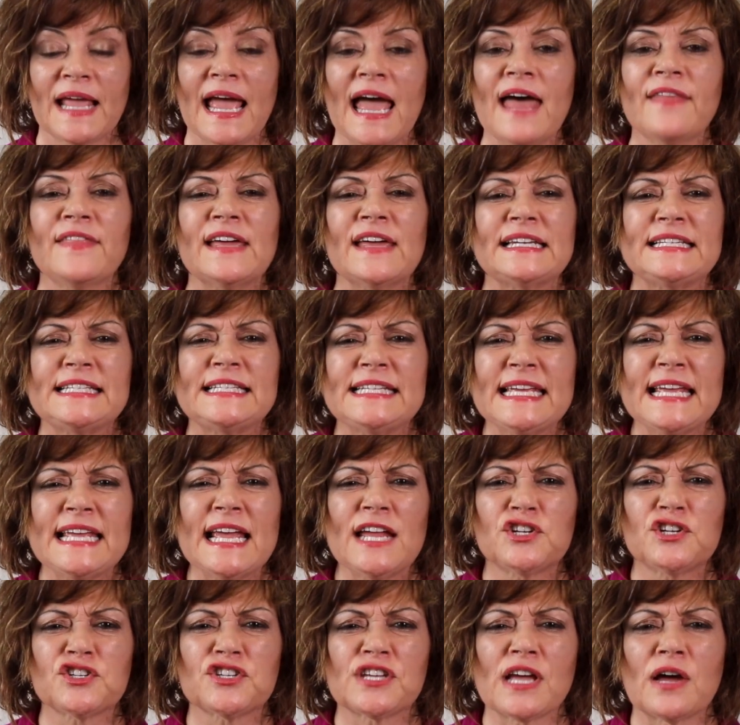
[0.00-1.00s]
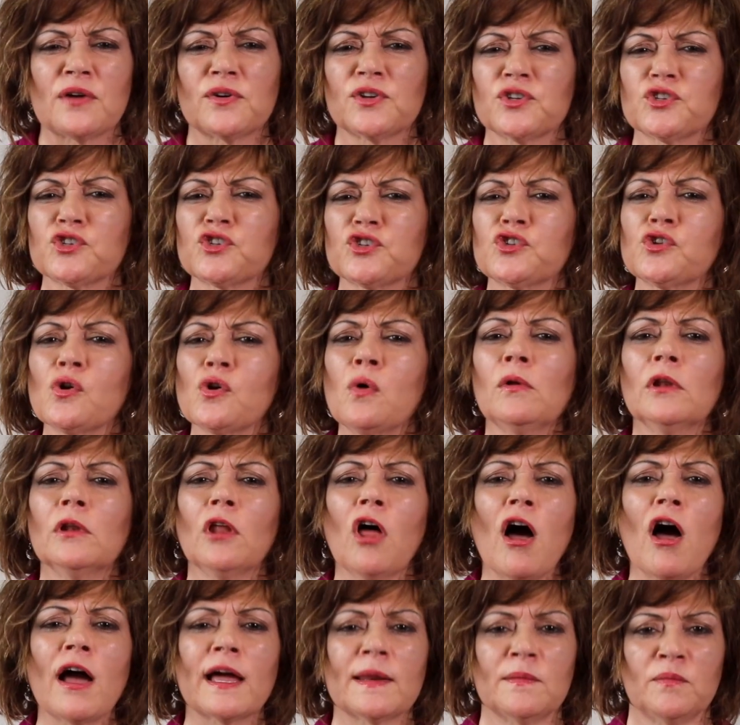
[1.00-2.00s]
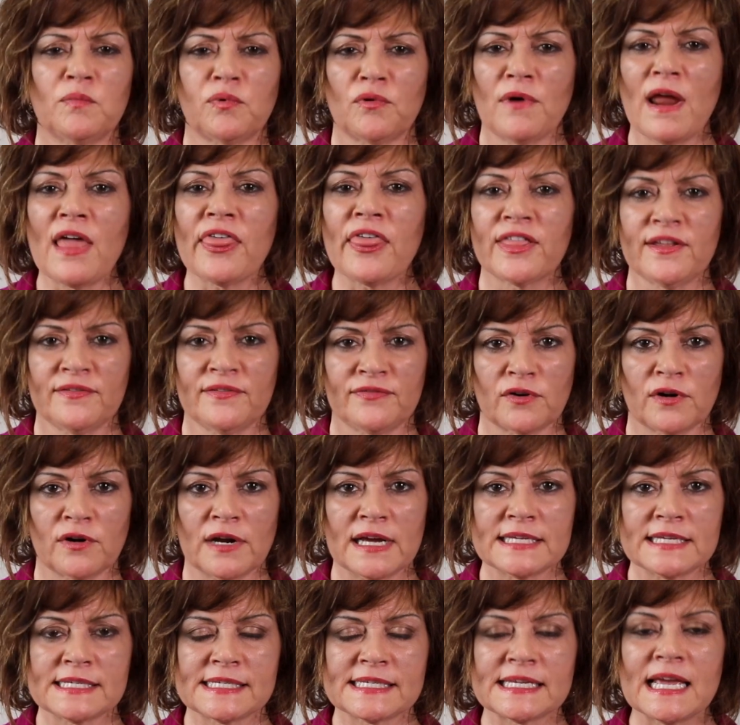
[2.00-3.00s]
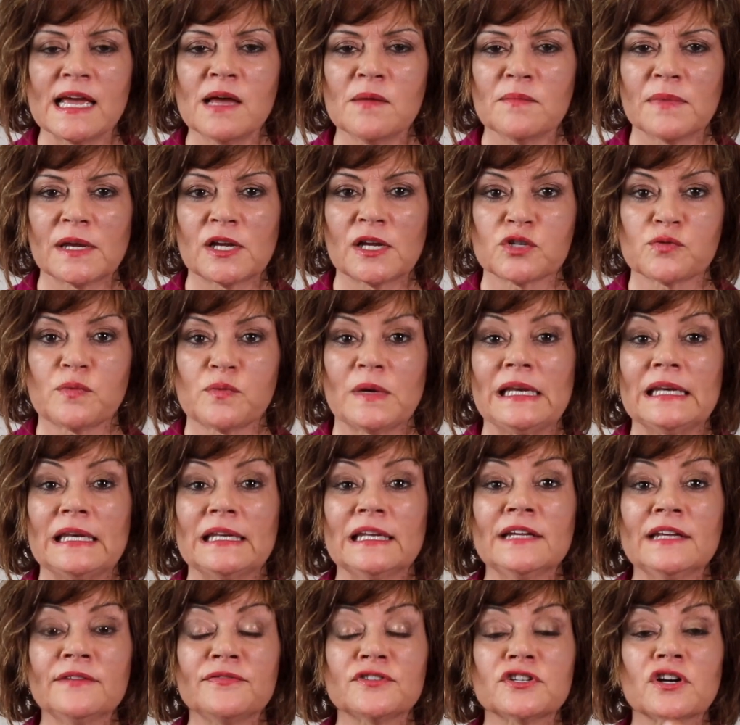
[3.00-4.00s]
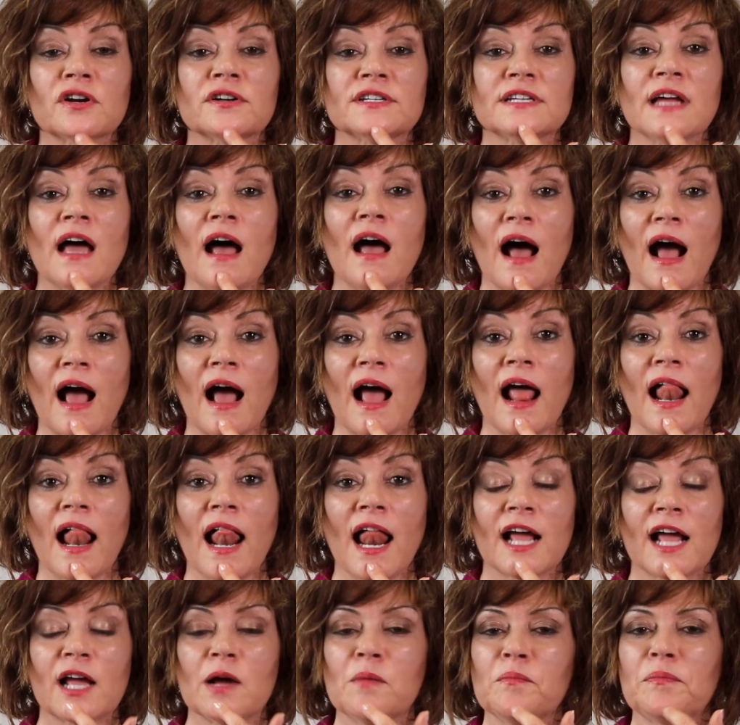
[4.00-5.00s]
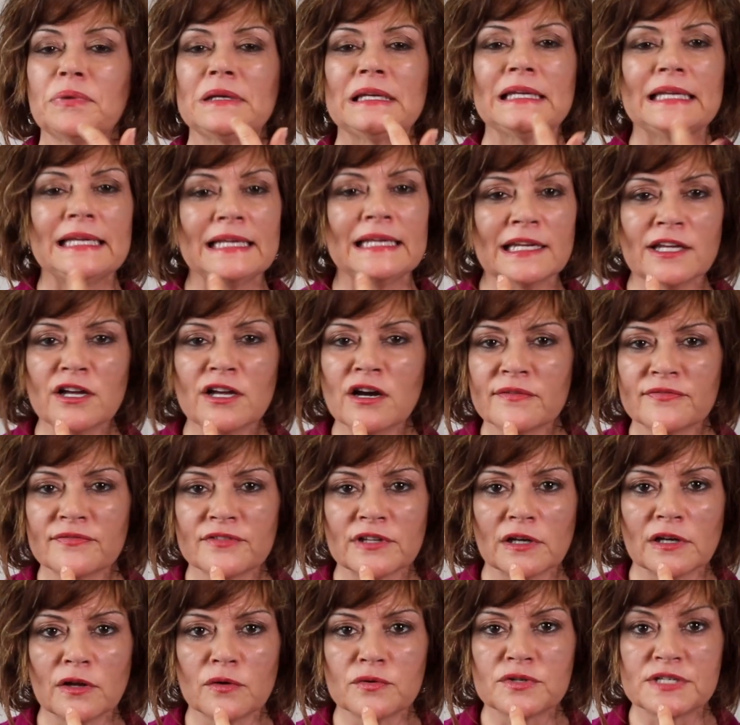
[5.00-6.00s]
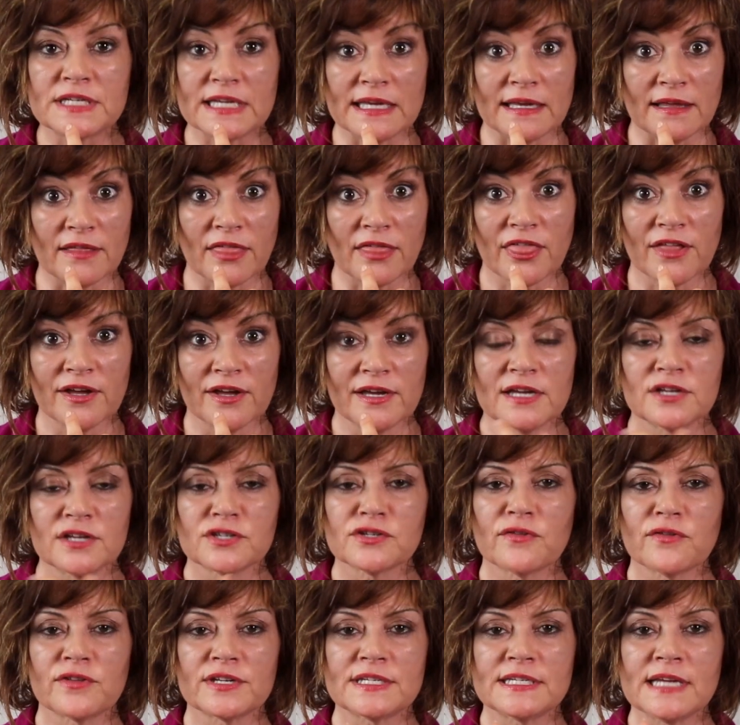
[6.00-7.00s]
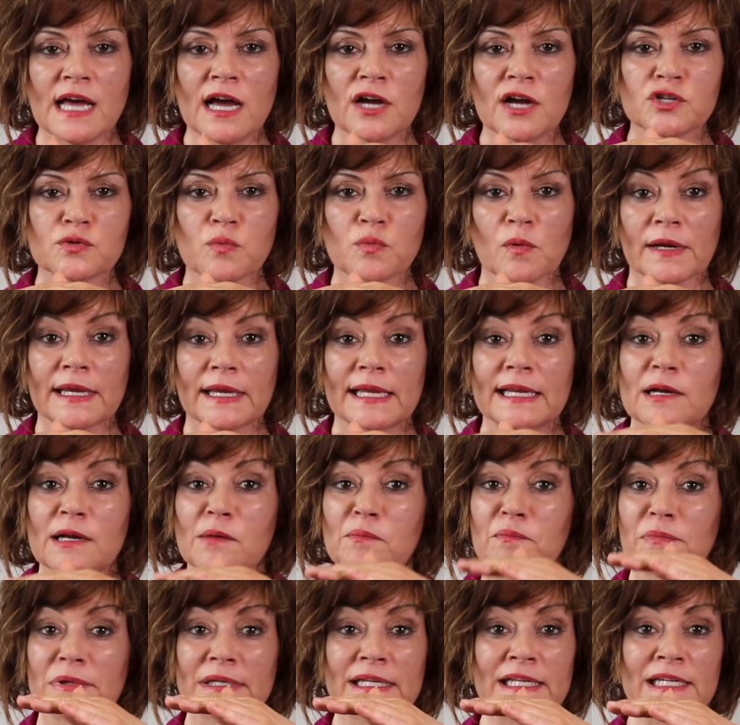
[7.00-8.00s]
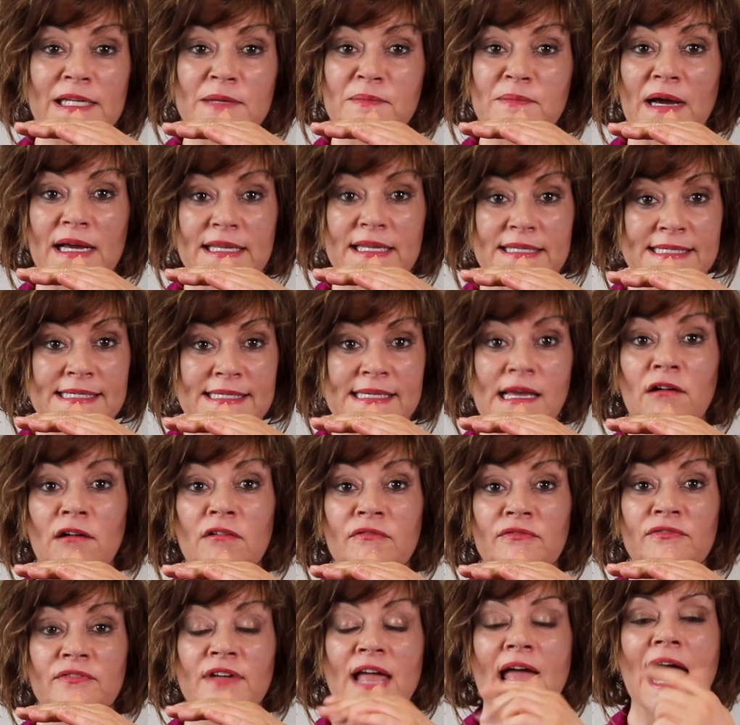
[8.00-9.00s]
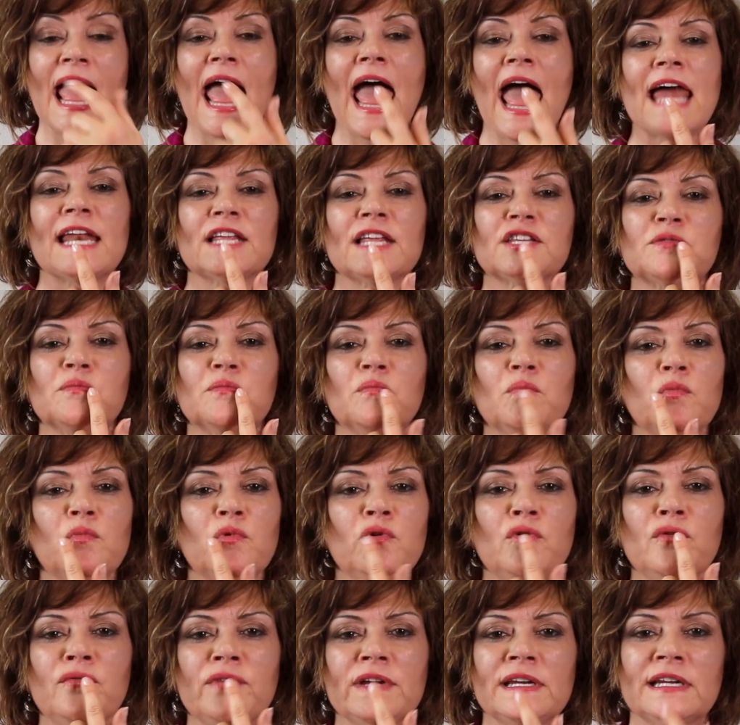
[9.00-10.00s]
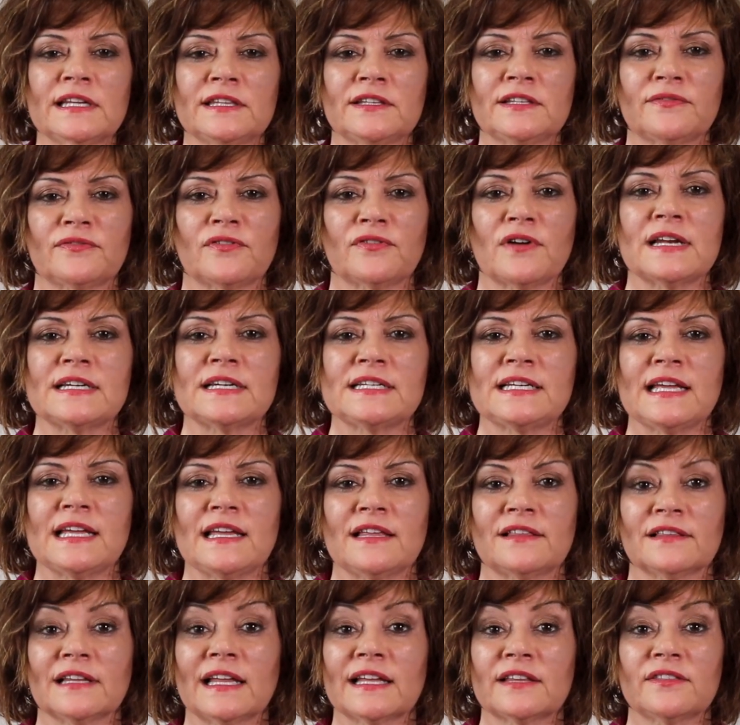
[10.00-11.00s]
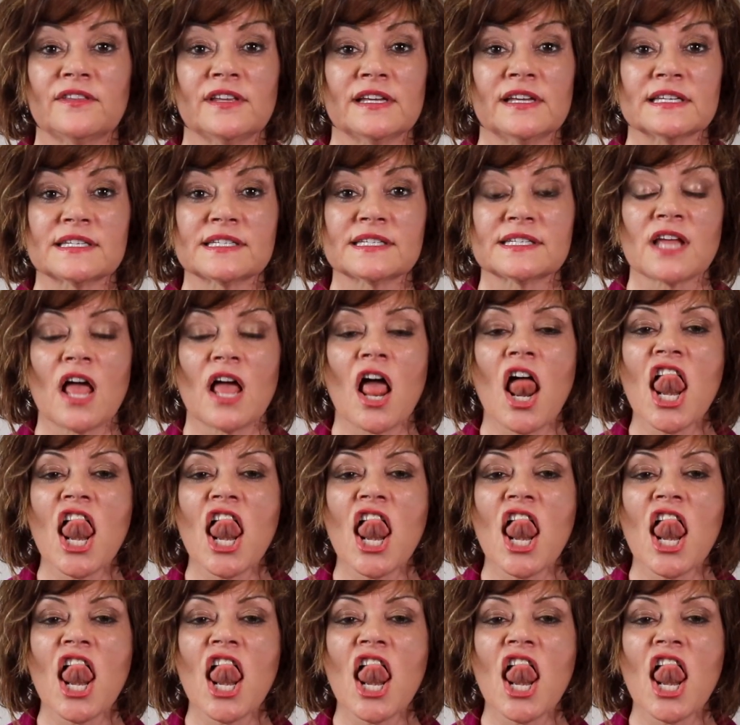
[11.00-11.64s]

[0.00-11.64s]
And that TH sound is so long and breathy for us because we lift our tongue completely off the low teeth. So the tongue's working completely by itself and it's moving at the front teeth like this.